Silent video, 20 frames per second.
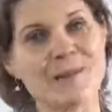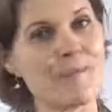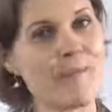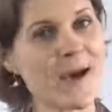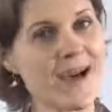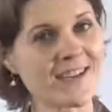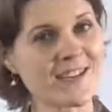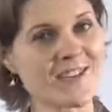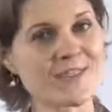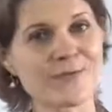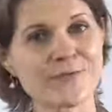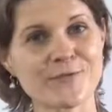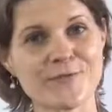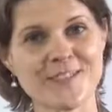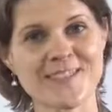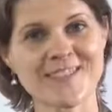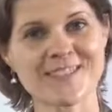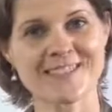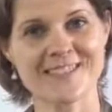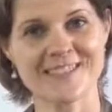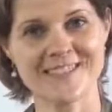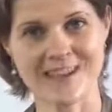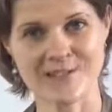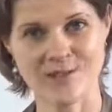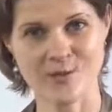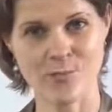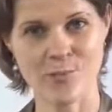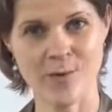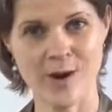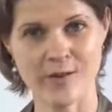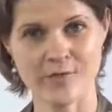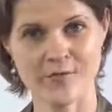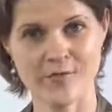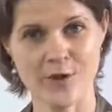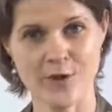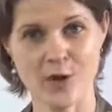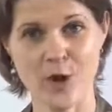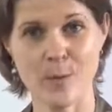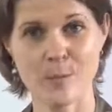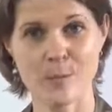imagine for instance that you work for
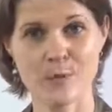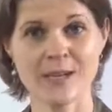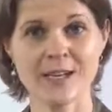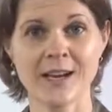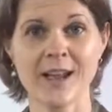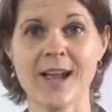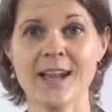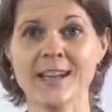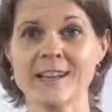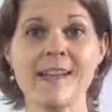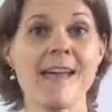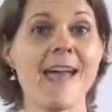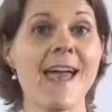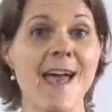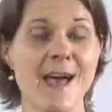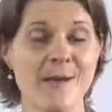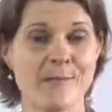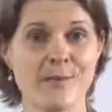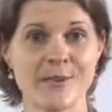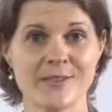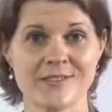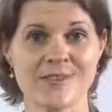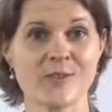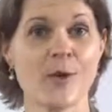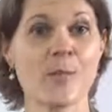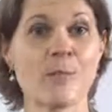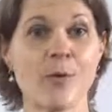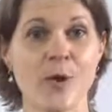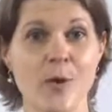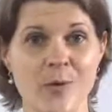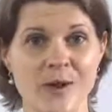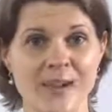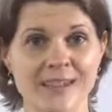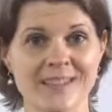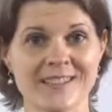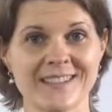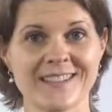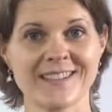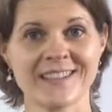a company like Airbus or Boeing.